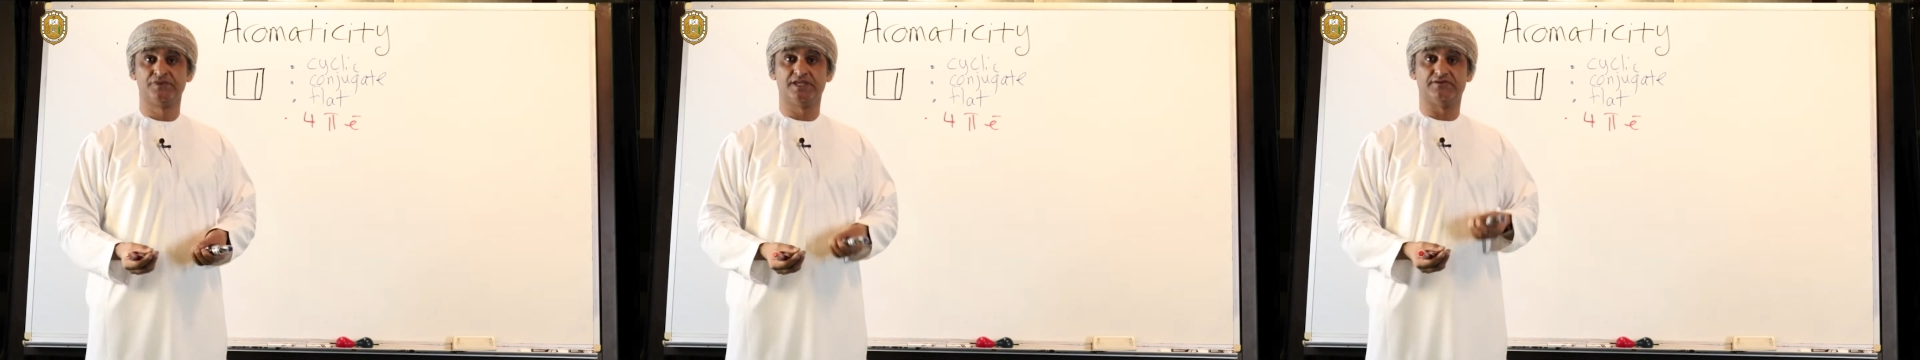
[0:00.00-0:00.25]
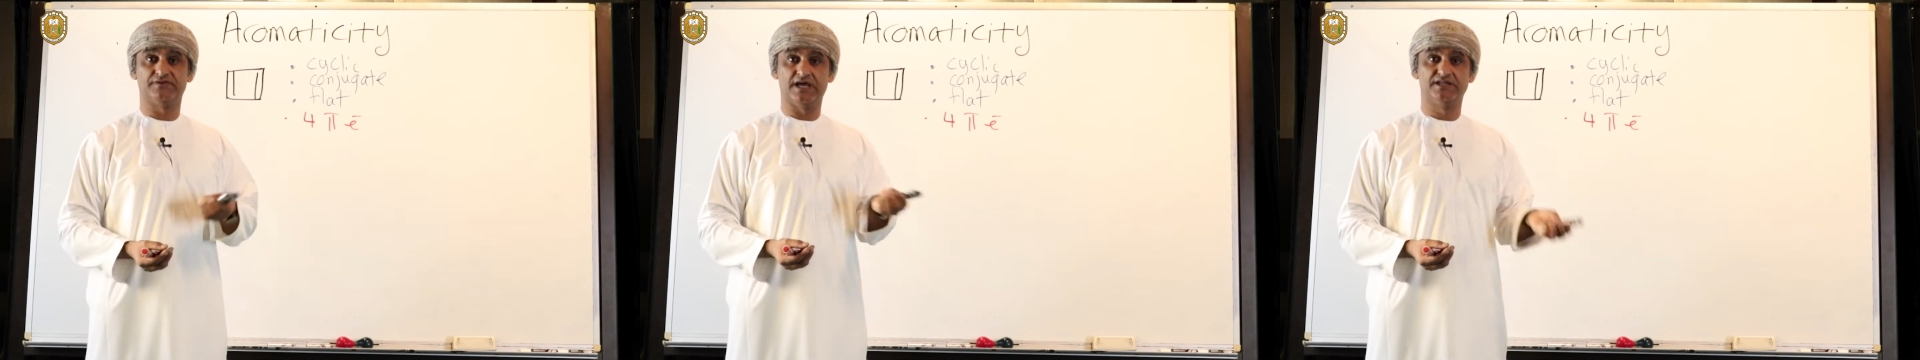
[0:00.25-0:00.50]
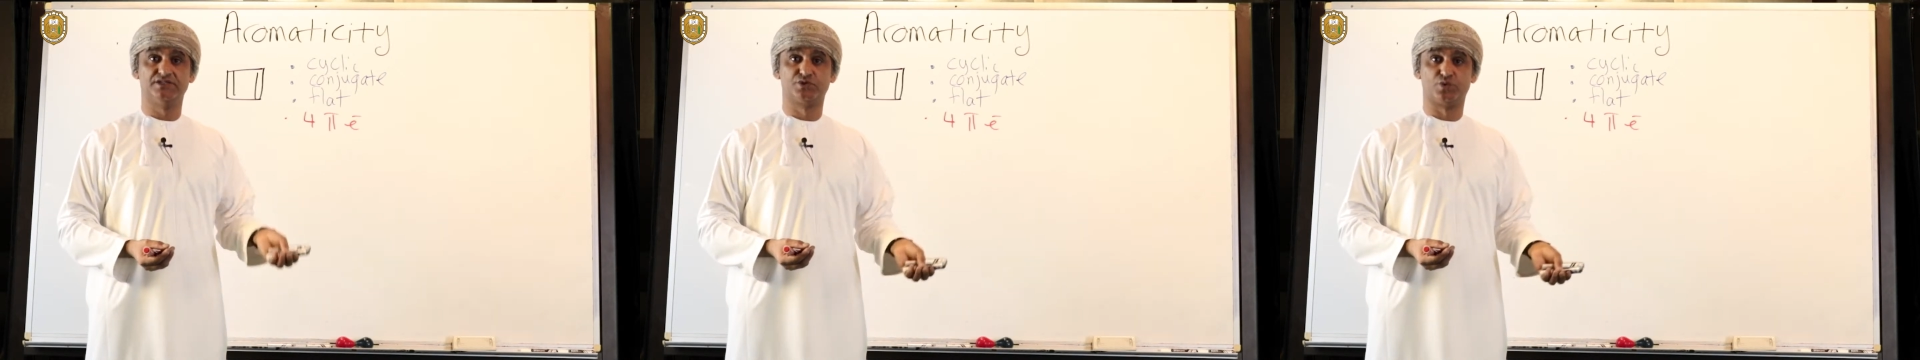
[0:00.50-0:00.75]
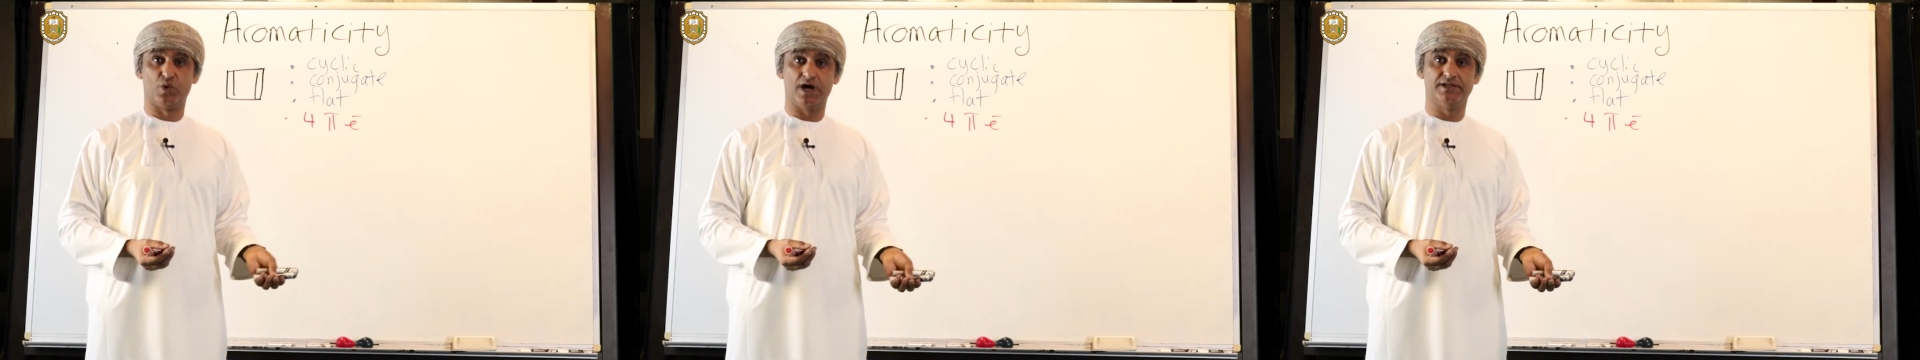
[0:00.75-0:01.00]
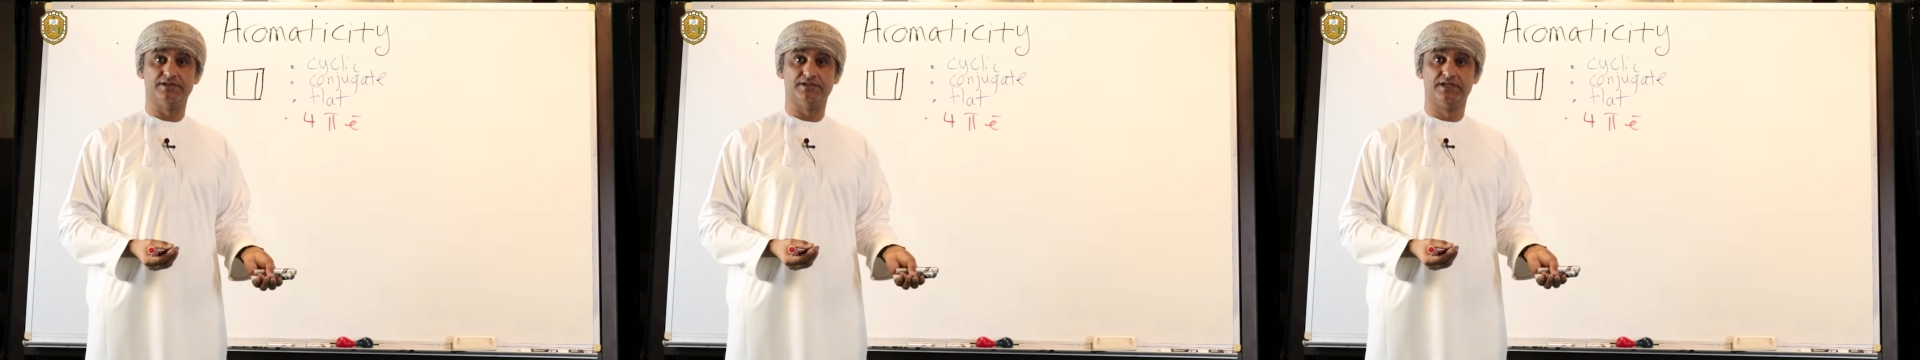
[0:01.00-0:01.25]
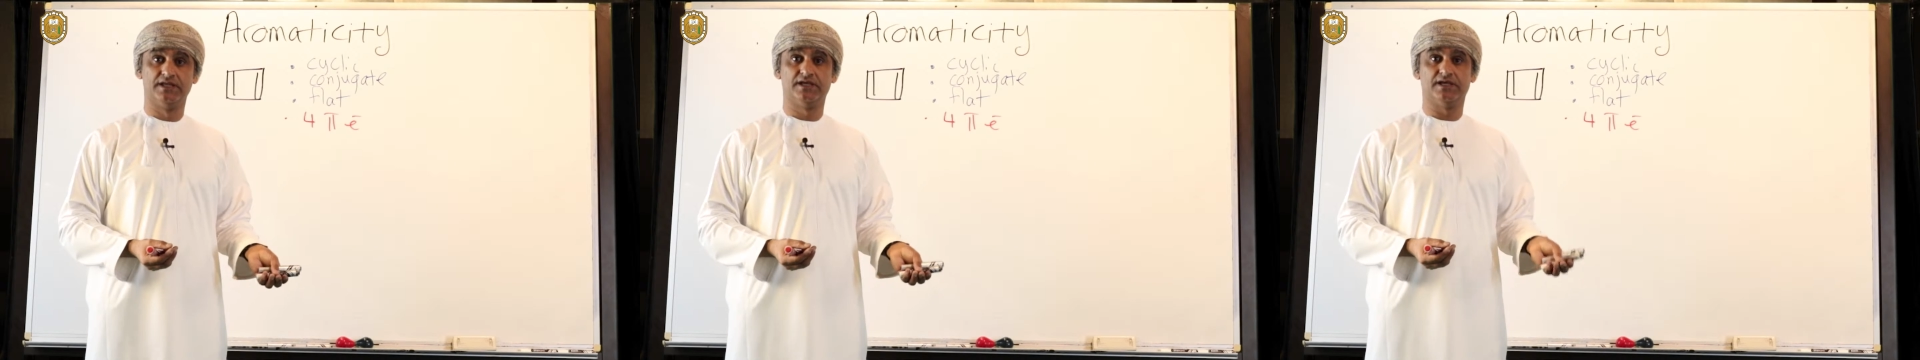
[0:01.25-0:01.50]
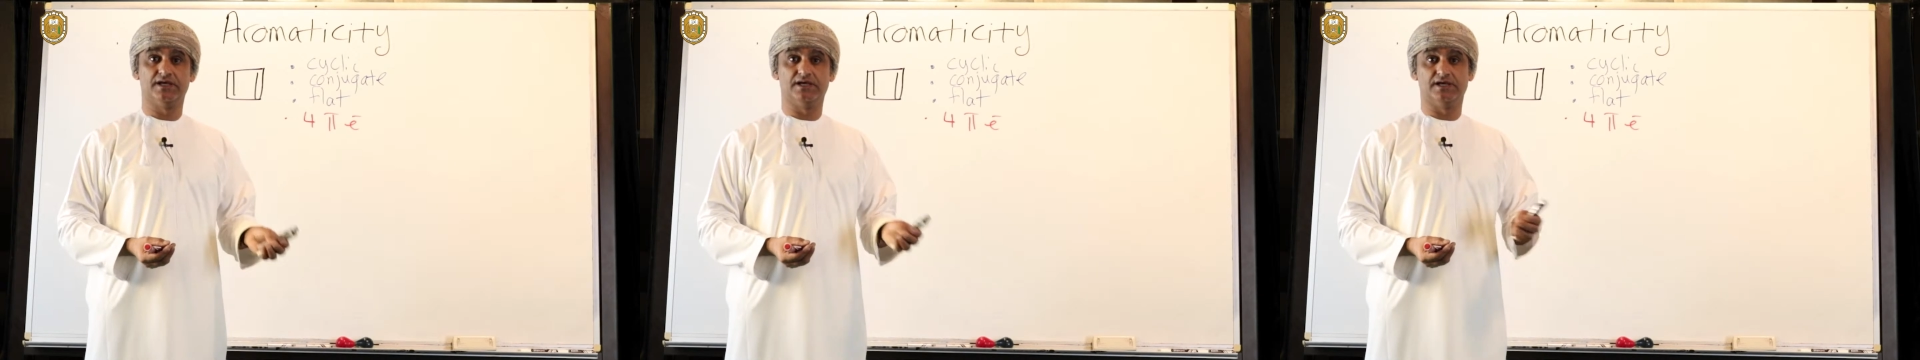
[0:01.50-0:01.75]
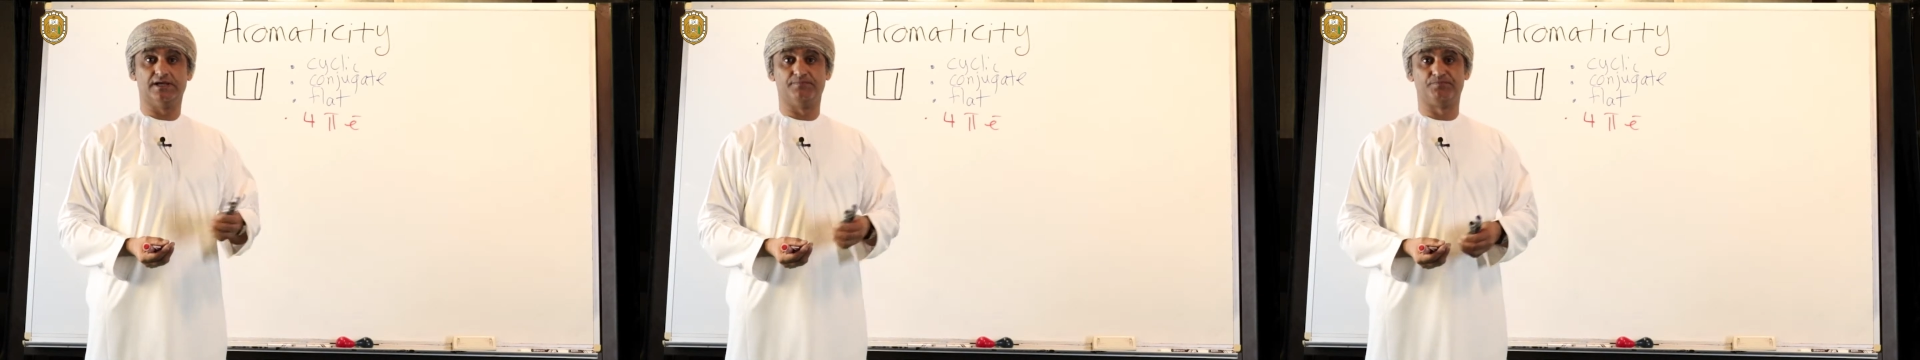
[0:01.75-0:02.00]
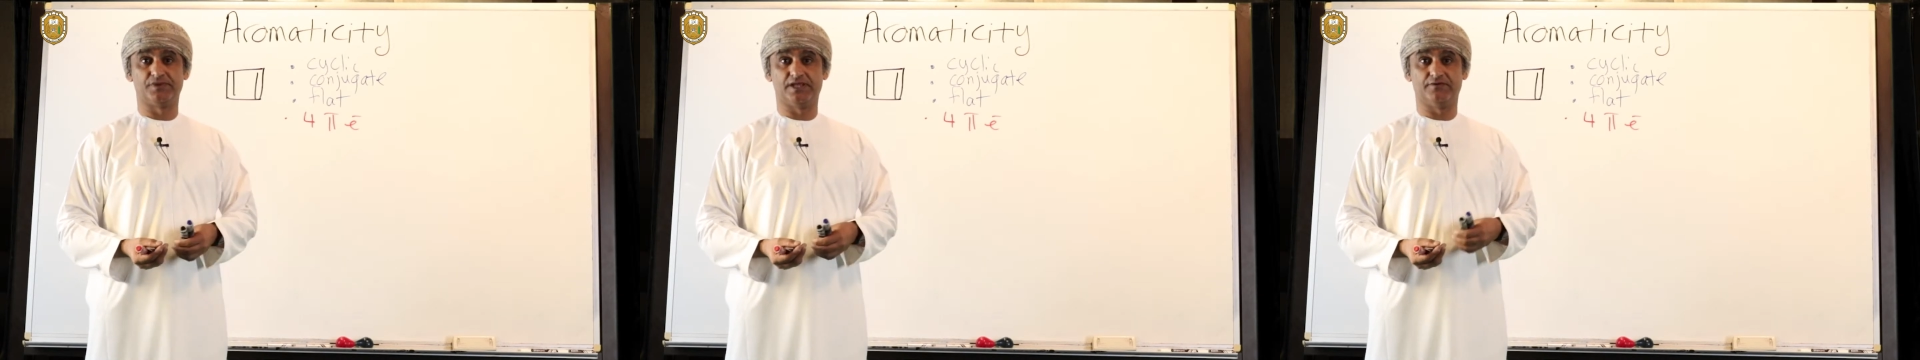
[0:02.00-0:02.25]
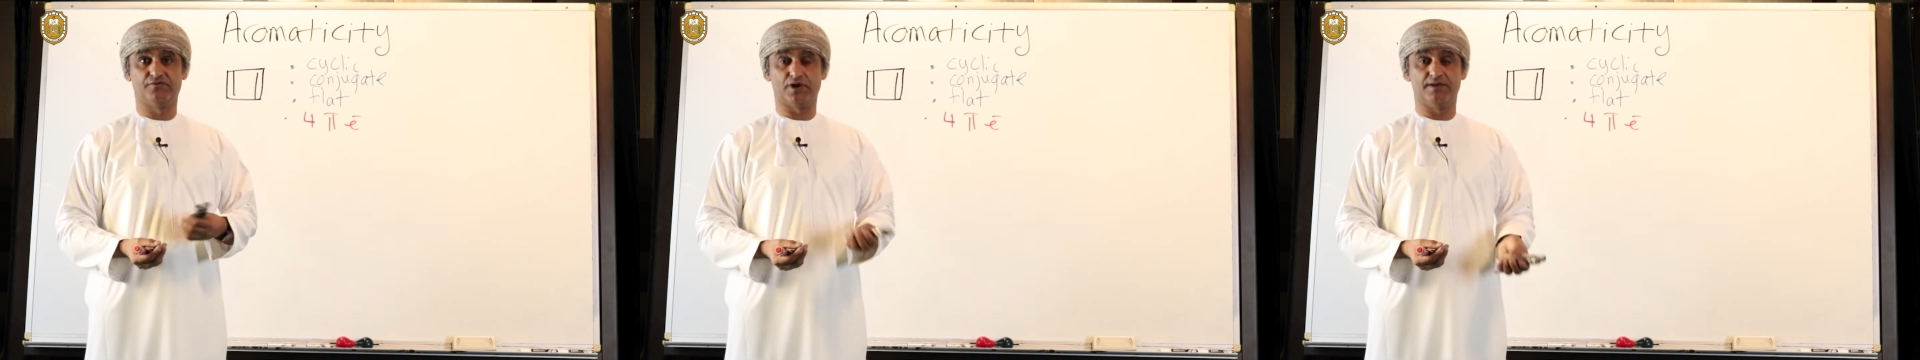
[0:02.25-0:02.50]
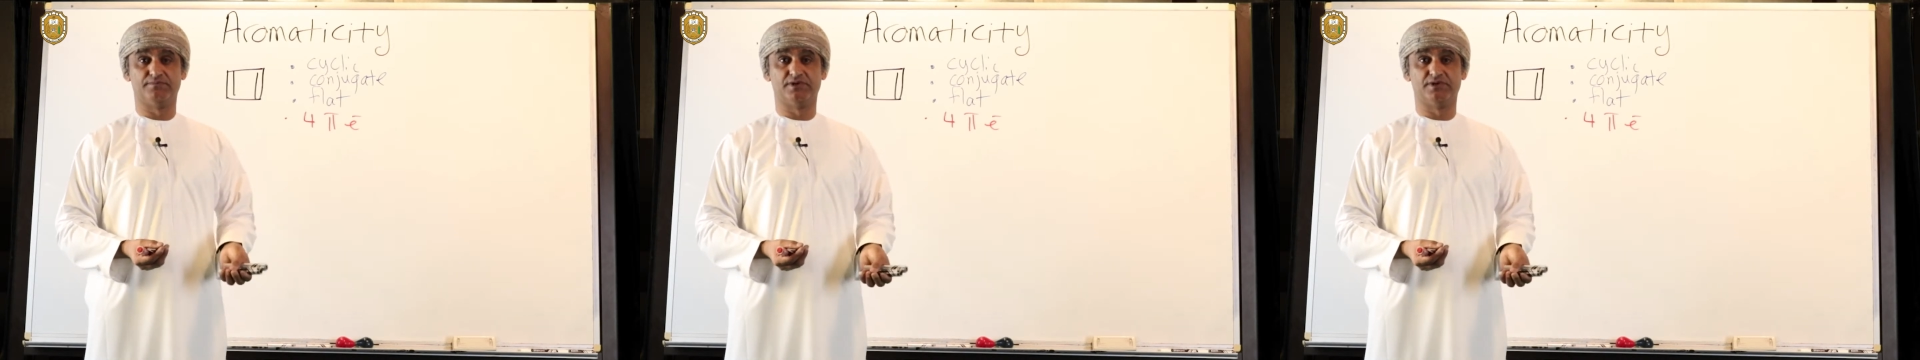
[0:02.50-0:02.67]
If n is 1, 4n